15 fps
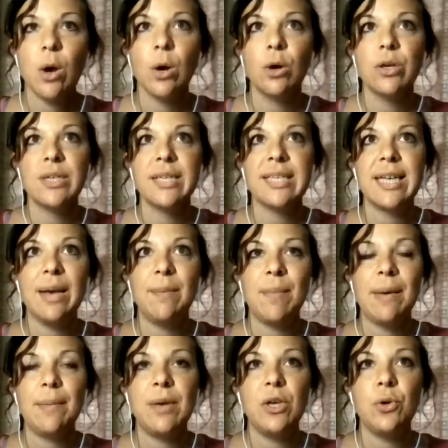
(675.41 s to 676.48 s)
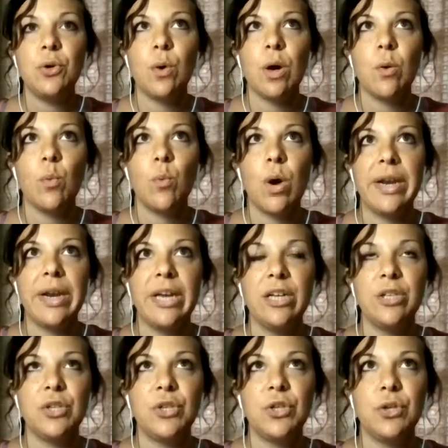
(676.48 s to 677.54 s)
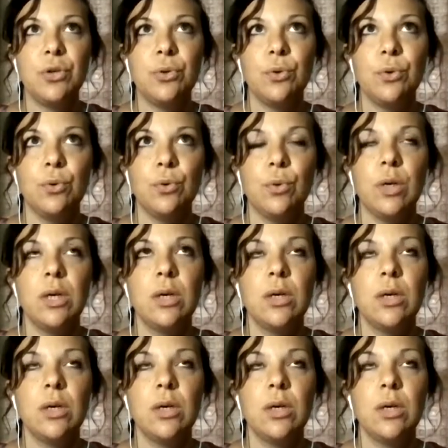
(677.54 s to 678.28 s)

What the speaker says: Or say maybe you are wanting to